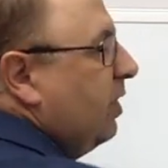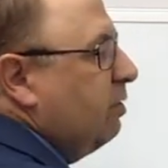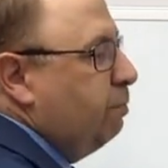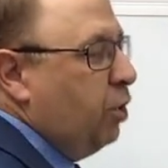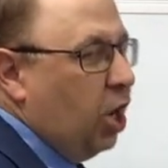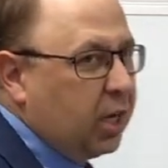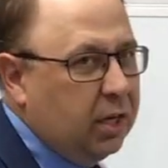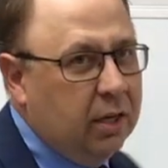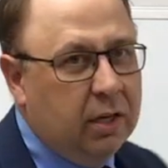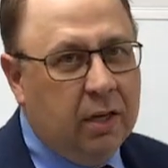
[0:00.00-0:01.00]
this book,
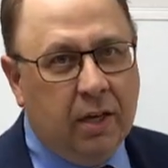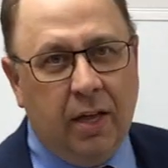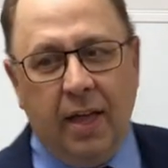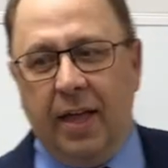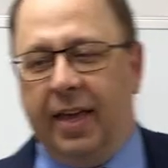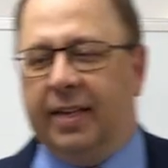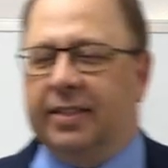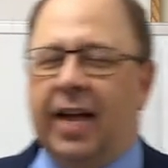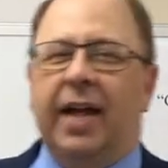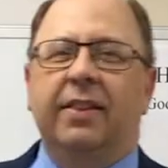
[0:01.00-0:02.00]

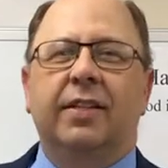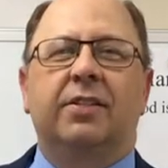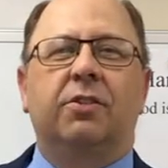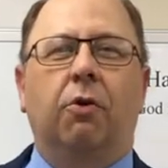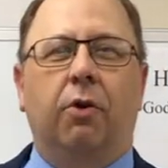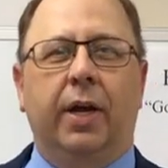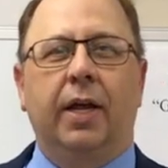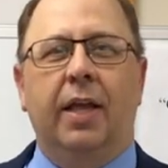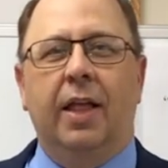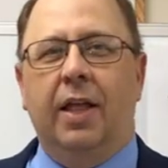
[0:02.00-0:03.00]
he's not in this
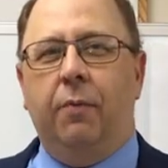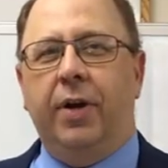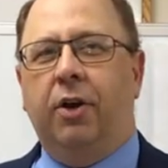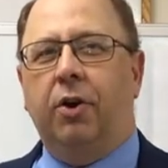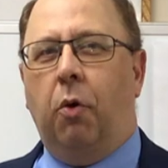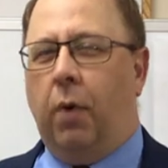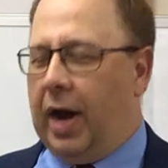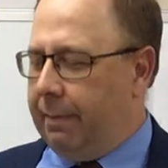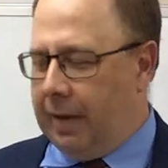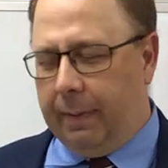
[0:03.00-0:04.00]
story. We don't know
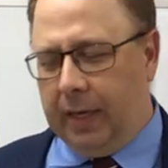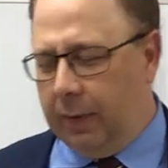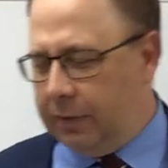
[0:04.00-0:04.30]
why. Maybe he